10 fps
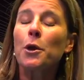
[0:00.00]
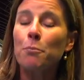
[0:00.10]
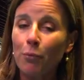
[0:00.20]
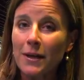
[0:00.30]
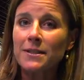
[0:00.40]

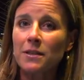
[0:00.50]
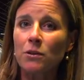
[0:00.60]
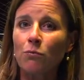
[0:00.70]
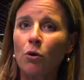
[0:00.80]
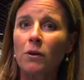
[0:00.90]
embracing
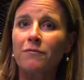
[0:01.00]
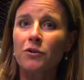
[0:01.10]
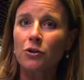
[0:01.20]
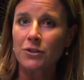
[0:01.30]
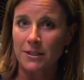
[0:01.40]
the role of
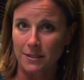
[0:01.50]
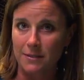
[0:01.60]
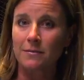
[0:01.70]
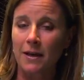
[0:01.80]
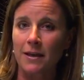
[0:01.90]

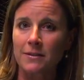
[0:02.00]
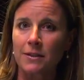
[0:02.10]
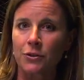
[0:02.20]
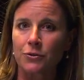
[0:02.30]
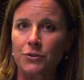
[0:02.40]
nurses as
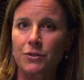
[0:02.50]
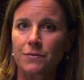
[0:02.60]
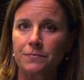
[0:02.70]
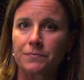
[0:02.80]
leaders.